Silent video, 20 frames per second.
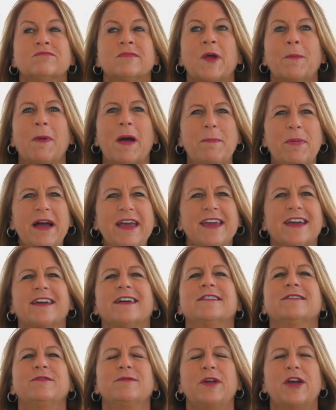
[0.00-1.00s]
My bike.
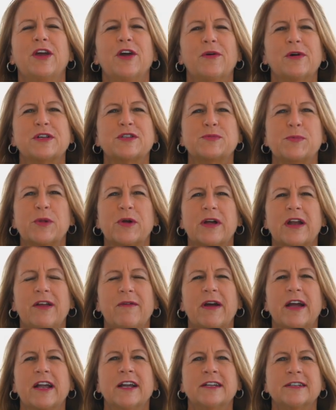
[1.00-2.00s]
We could go explore
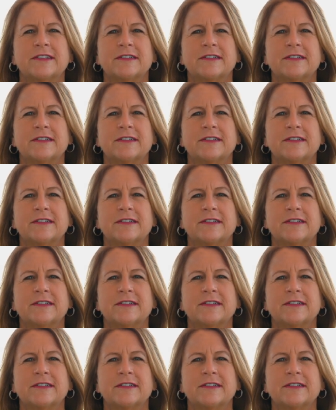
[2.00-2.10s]
anywhere.